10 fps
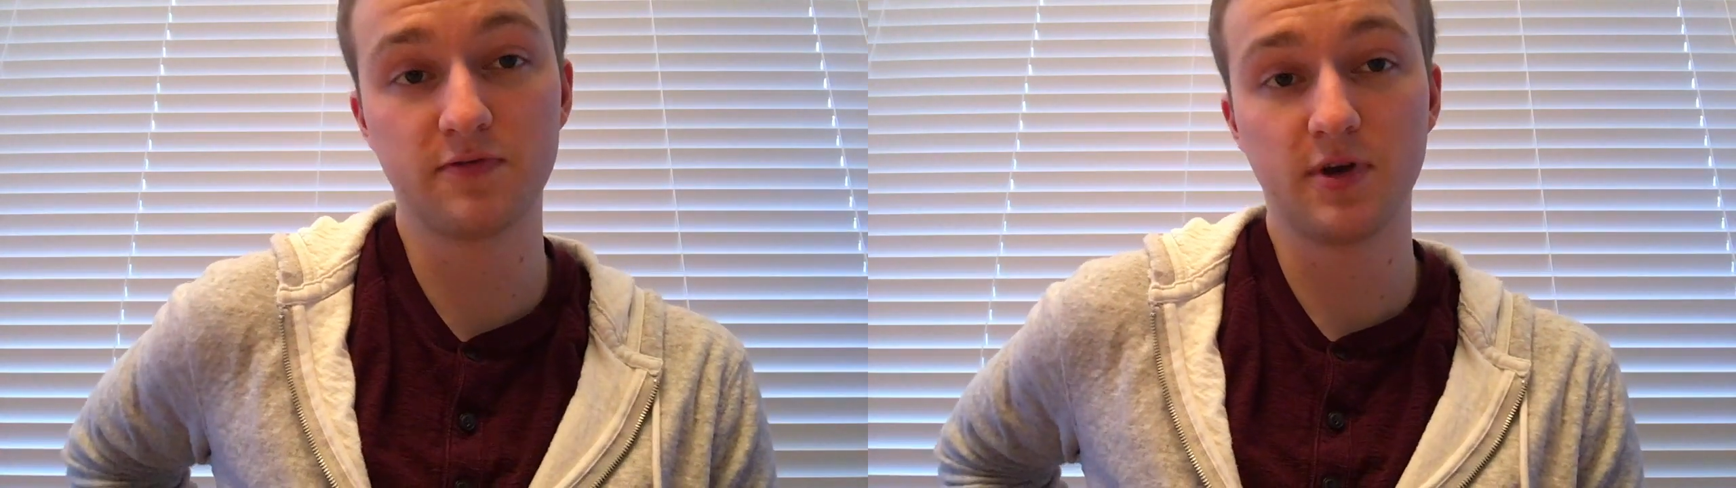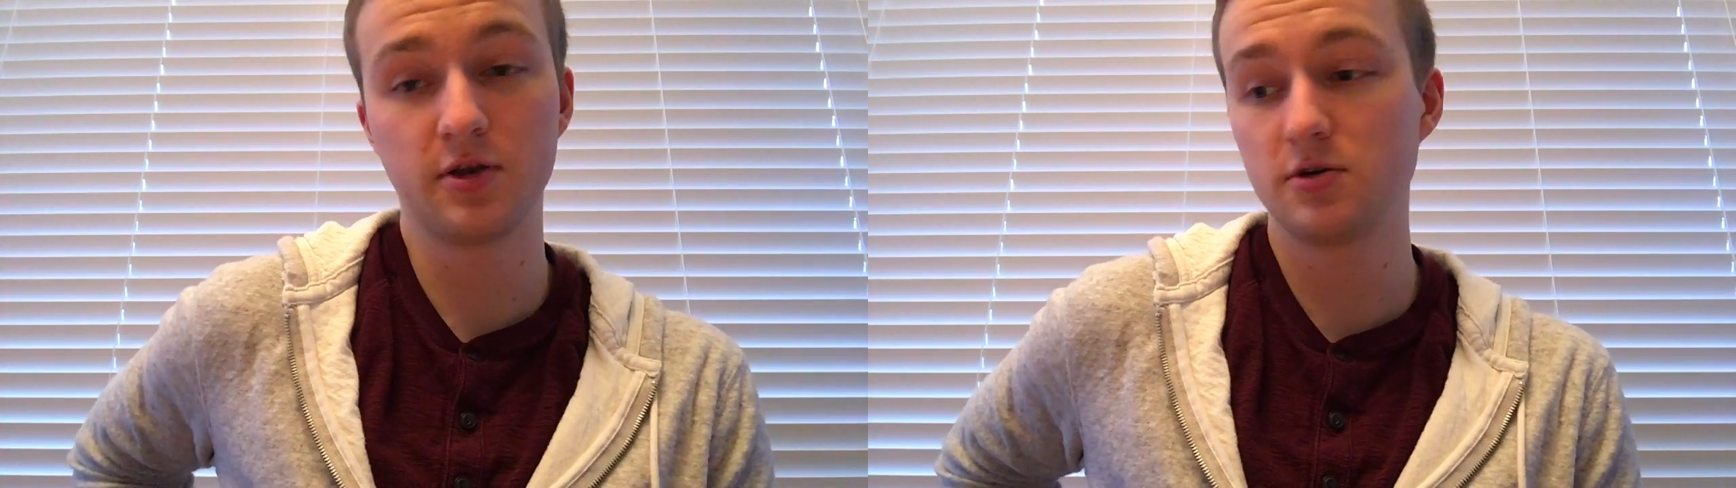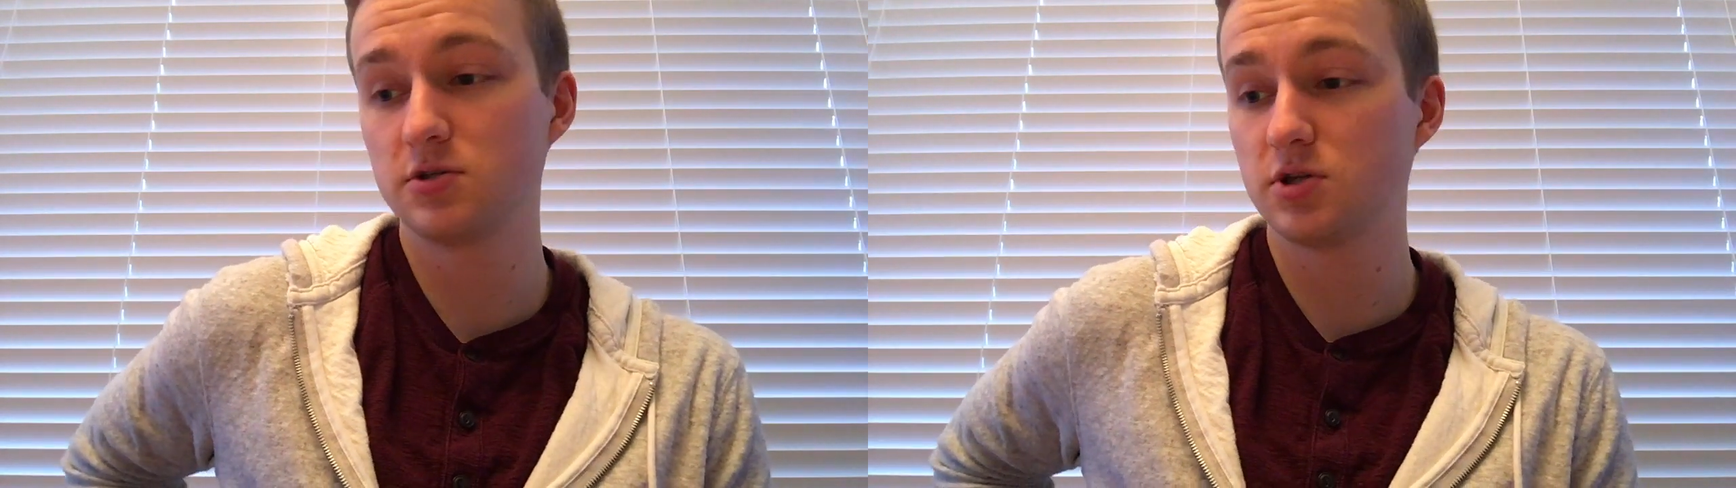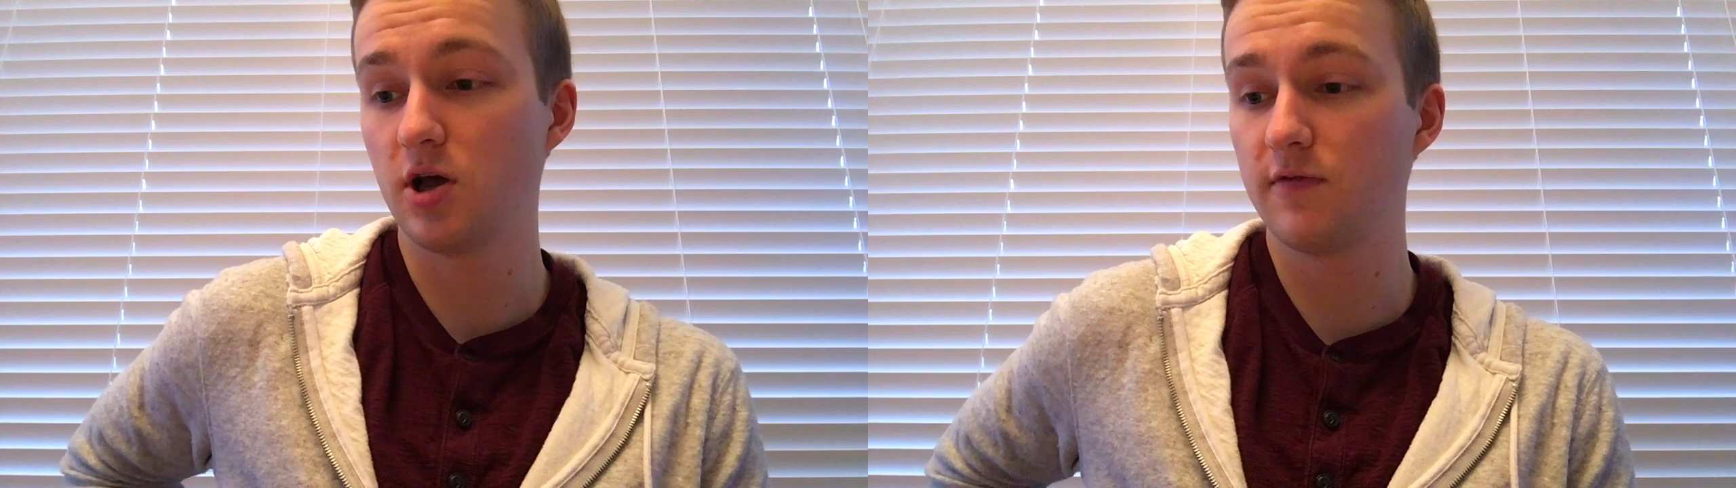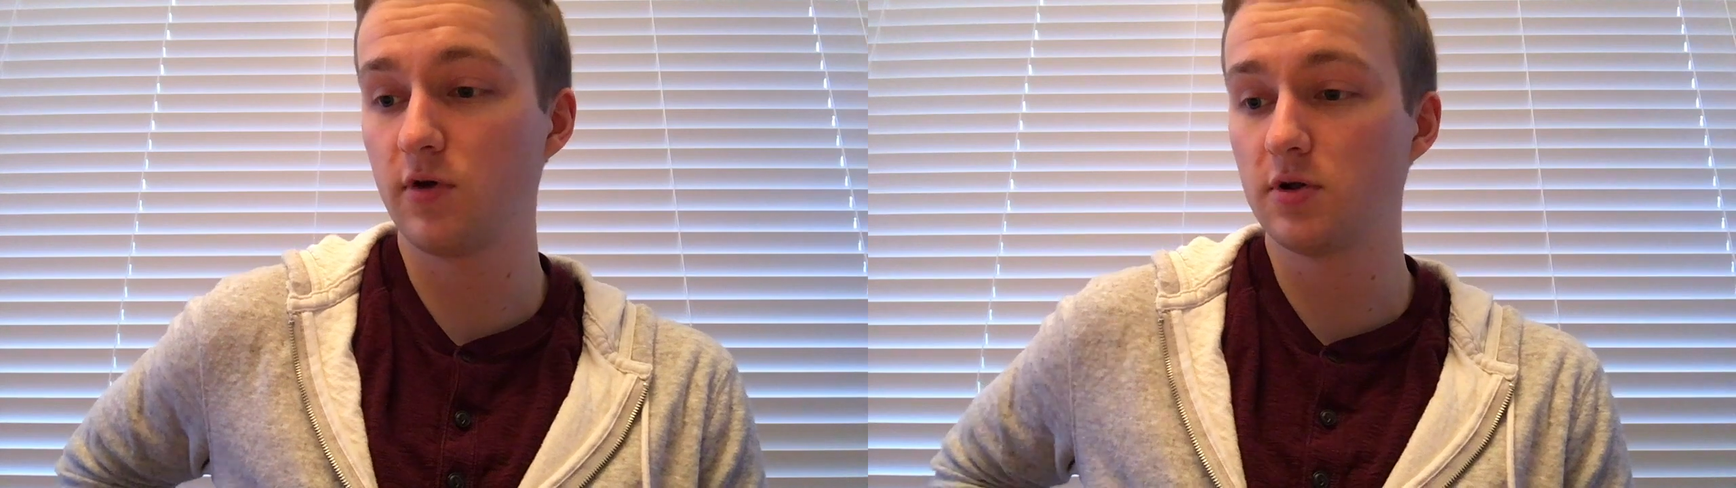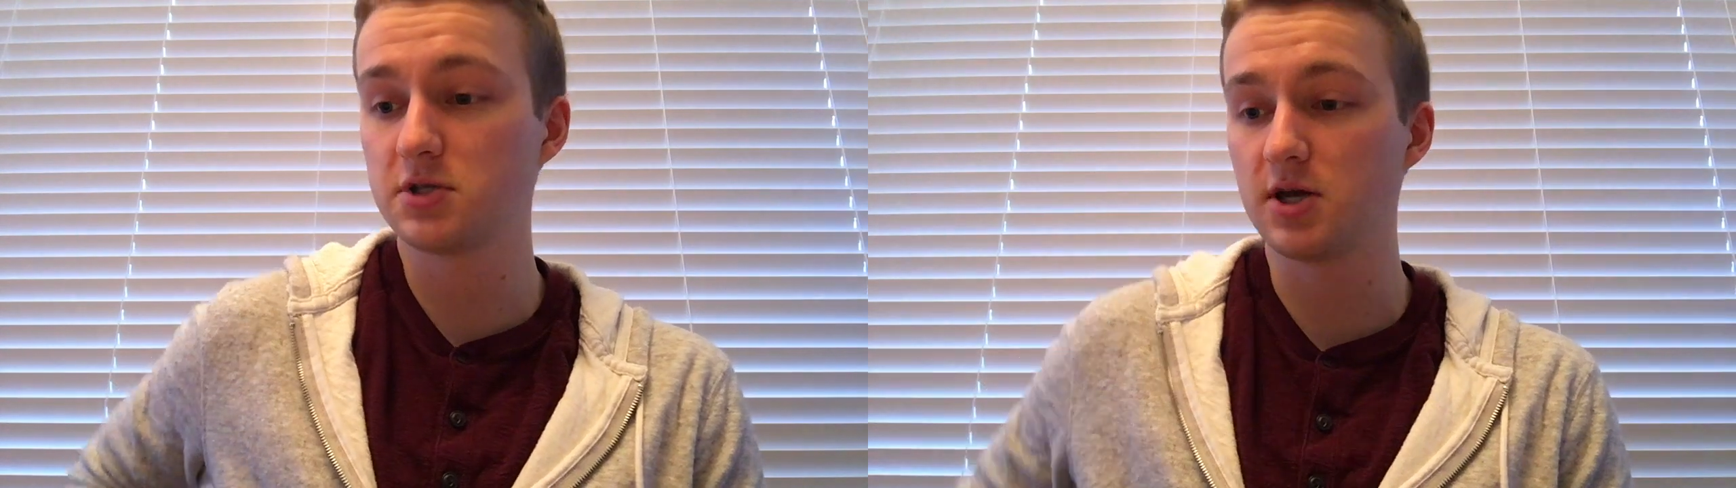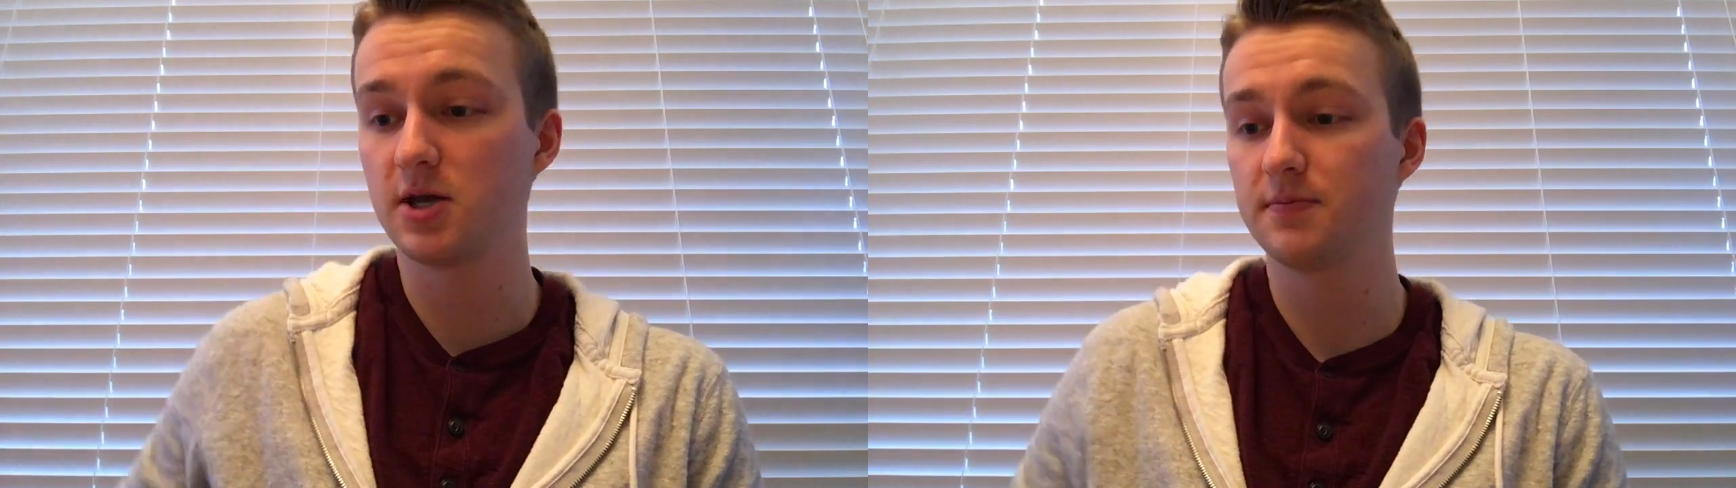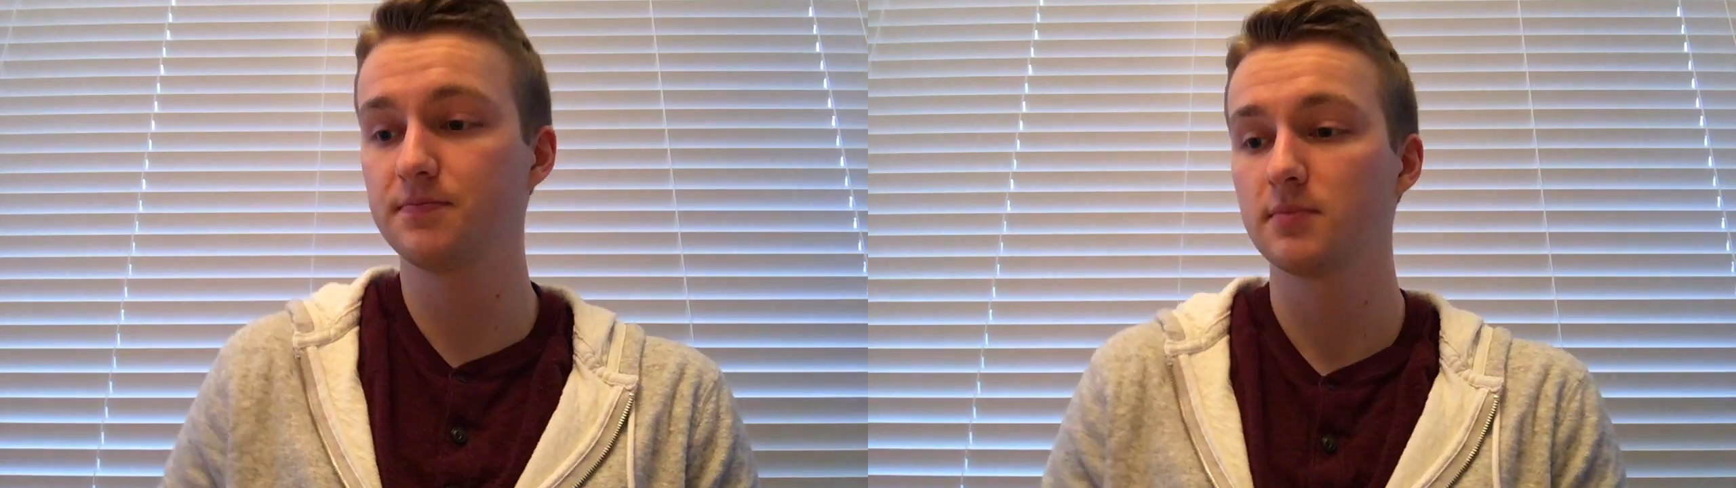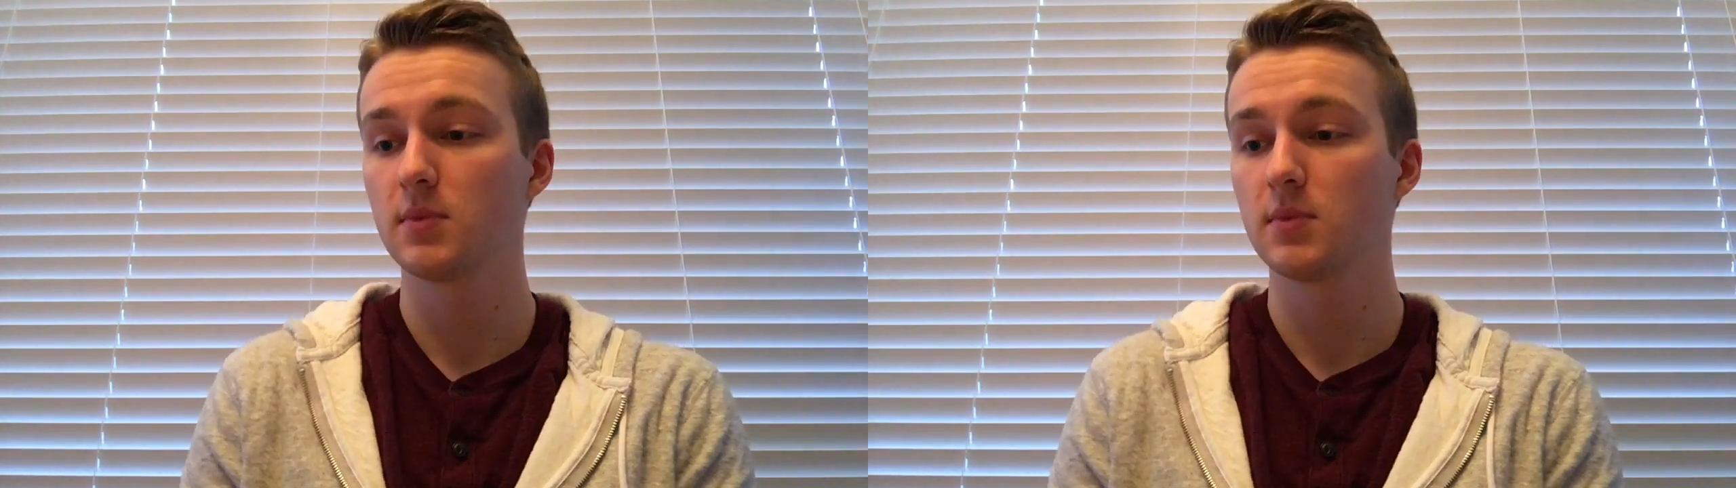fighters of all time.